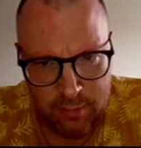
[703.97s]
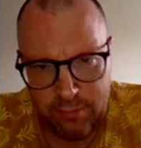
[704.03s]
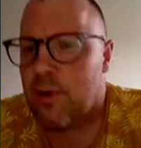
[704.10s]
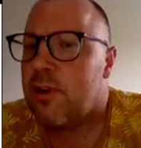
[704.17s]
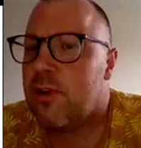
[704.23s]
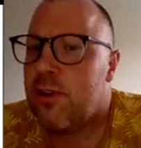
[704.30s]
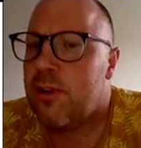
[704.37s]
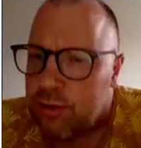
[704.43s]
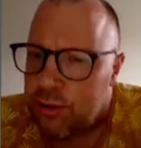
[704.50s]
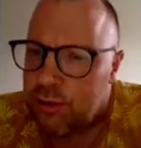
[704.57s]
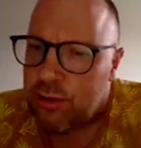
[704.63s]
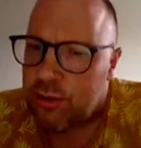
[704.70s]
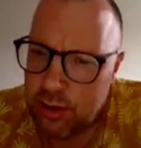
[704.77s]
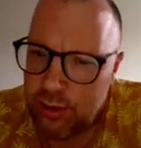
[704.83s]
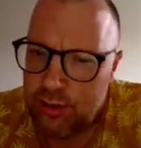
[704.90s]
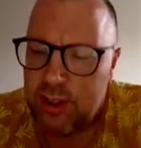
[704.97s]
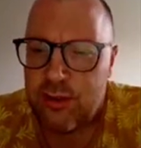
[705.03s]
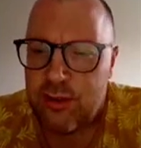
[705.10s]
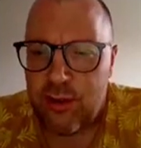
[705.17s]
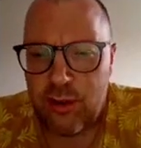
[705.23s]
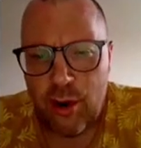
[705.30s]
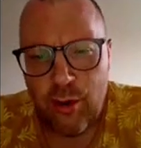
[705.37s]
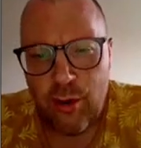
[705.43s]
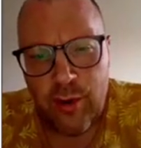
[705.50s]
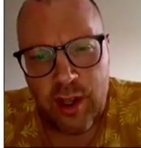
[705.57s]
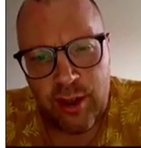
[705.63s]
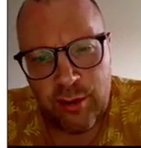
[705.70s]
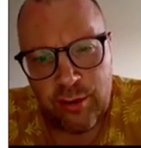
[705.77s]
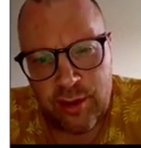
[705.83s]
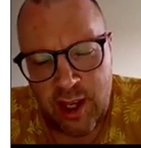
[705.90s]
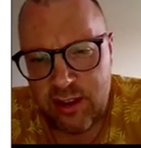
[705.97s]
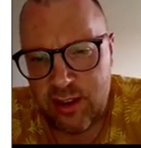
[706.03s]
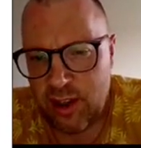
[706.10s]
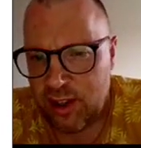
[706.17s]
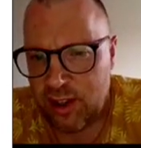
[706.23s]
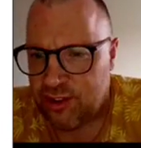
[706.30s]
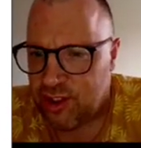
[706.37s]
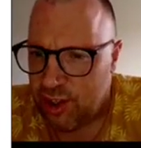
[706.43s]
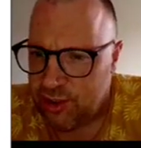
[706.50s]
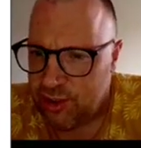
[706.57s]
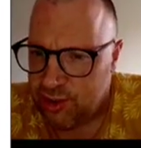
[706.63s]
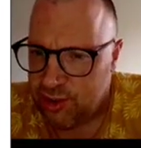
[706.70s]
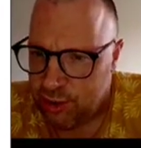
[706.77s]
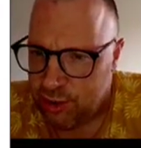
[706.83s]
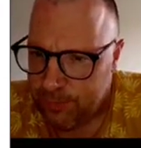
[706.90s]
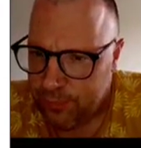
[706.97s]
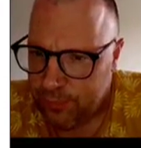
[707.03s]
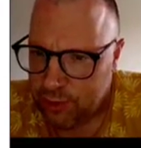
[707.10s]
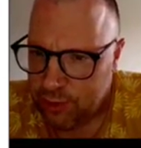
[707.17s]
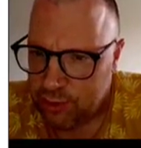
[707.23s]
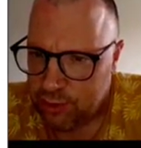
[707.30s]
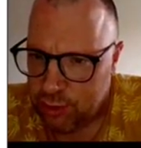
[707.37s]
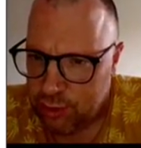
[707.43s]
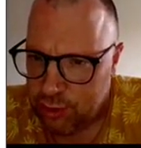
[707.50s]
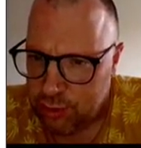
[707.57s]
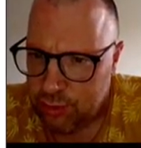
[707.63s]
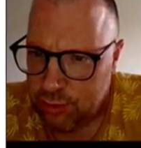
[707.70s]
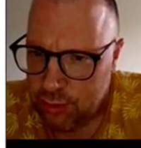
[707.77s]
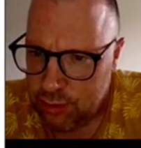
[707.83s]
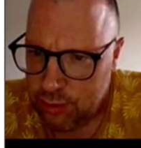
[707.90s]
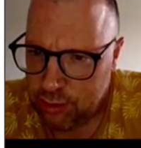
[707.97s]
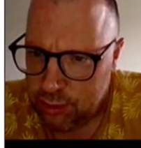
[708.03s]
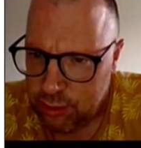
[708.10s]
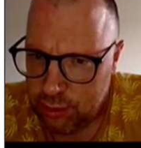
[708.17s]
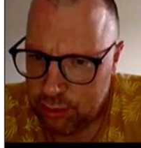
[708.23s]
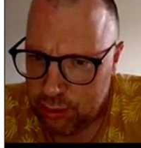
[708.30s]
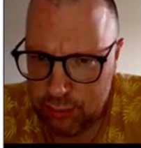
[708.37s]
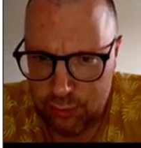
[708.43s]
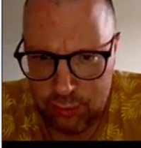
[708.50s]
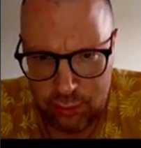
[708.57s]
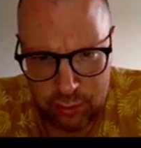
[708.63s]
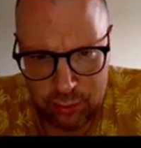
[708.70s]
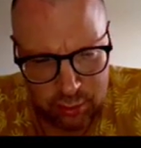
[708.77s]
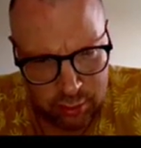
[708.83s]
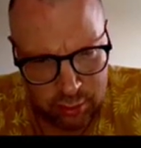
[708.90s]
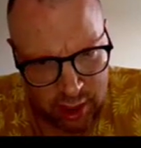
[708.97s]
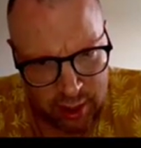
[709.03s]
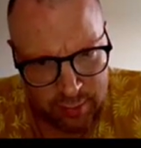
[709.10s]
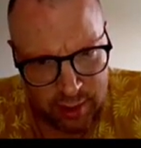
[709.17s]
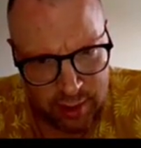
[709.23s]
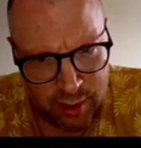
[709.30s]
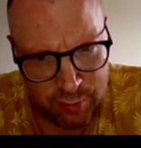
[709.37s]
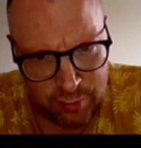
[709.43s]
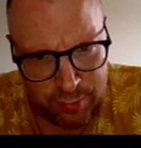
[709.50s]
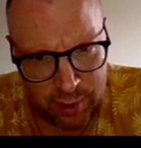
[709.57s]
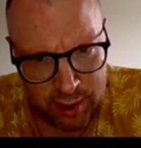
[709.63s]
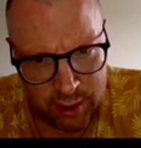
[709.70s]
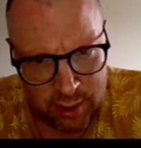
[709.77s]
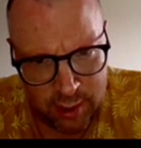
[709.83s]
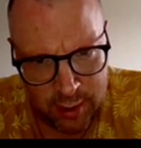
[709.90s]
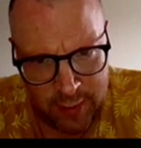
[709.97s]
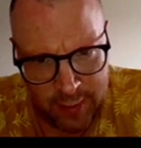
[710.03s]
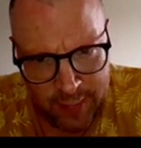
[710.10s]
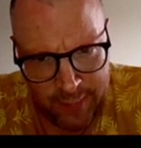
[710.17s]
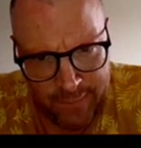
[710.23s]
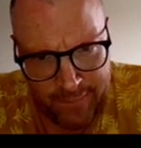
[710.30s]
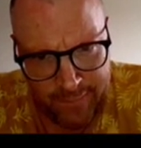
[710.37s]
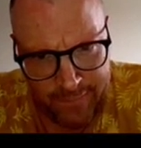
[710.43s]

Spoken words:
You need to know where your data resides. So the ABN AMRO Bank